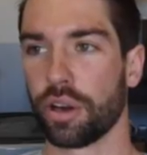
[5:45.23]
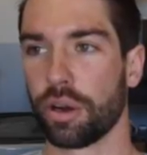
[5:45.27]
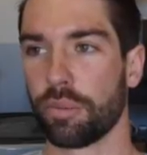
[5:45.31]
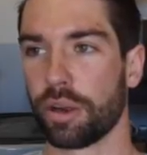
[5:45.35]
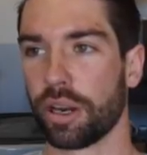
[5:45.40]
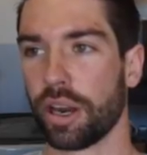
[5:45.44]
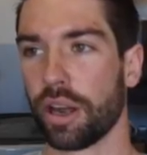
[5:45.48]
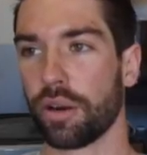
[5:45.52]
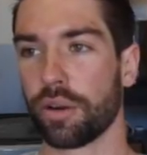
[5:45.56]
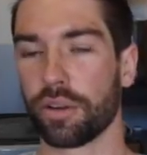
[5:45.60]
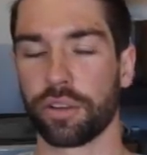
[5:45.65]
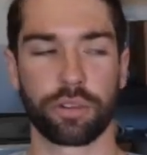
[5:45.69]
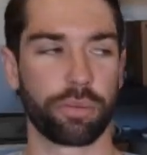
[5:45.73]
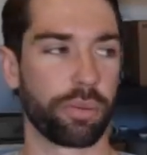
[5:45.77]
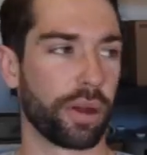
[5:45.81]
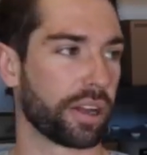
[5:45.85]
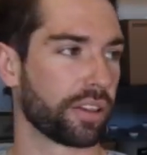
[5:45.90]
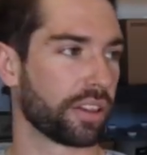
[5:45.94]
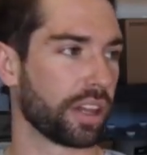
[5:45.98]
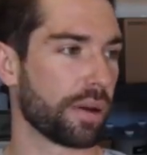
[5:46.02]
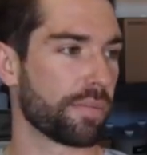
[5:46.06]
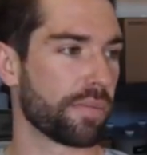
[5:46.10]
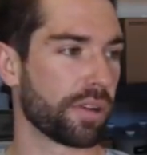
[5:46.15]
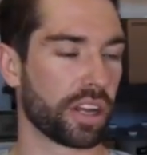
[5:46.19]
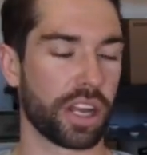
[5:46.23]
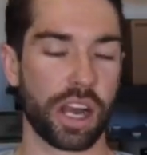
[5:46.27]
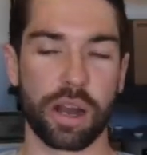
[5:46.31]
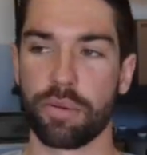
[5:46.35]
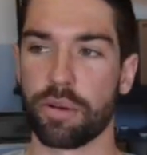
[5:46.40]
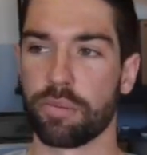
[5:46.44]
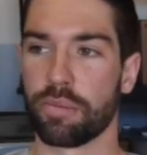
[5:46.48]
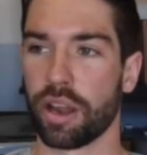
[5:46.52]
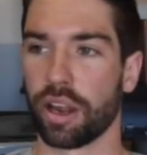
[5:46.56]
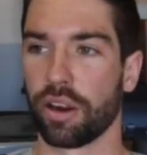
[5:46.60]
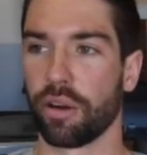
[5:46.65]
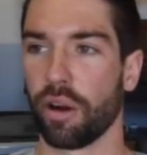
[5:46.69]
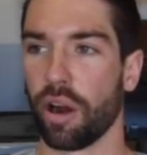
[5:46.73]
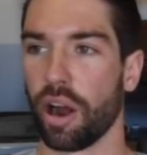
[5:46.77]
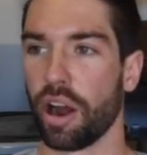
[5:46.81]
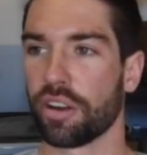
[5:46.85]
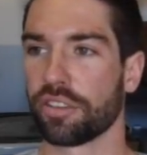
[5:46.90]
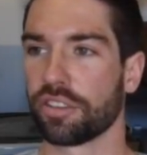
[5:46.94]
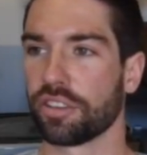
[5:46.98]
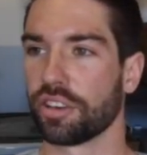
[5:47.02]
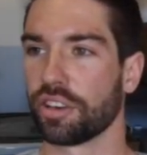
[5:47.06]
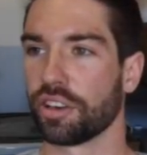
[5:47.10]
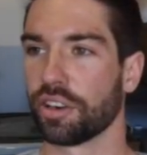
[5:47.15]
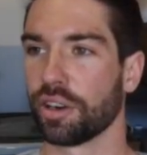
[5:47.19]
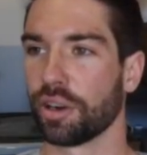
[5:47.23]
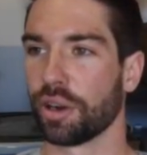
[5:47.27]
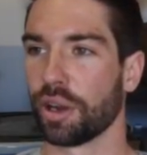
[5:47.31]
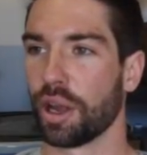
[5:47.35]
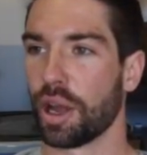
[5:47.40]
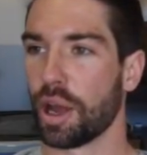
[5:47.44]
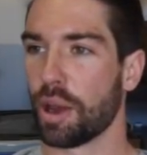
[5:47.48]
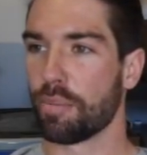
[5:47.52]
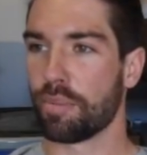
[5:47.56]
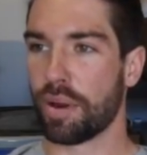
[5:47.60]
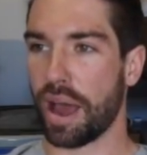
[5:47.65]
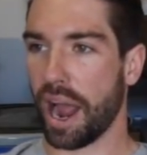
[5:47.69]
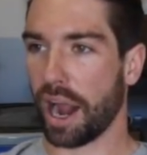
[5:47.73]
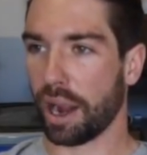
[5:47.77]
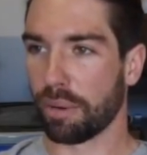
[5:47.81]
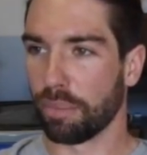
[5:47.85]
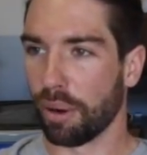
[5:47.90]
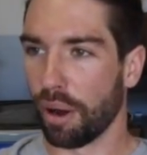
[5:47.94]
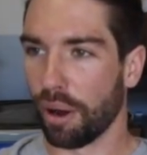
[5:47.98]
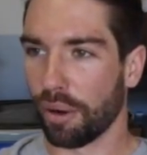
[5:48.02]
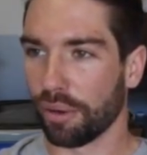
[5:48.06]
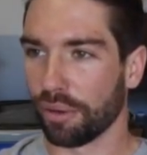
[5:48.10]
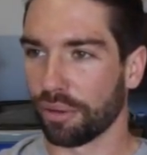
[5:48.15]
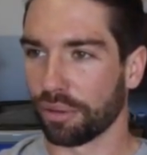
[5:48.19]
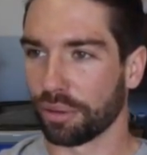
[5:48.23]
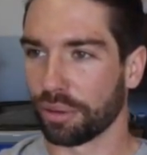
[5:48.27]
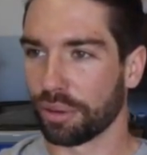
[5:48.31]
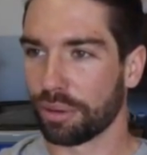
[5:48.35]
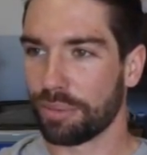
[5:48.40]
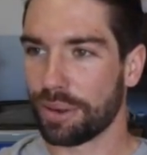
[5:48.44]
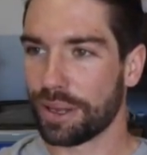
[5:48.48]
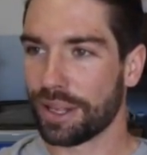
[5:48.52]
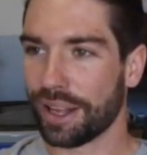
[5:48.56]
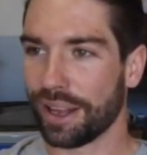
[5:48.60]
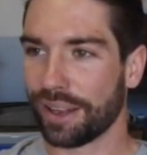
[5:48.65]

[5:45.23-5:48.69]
I mean, I don't expect them to come in my garage and here and pack bottles with me.